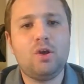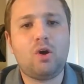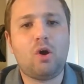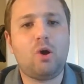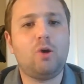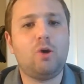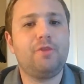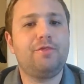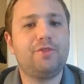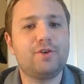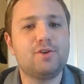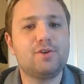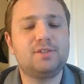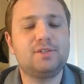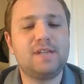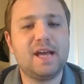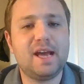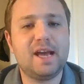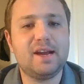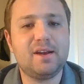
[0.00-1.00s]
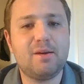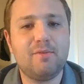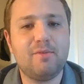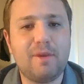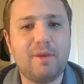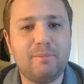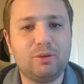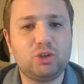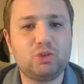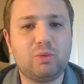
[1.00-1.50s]
On Thursday,
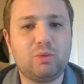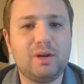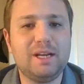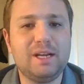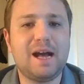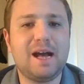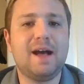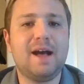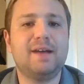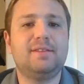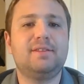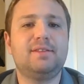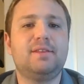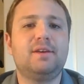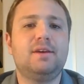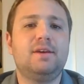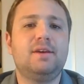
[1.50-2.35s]
November 29th,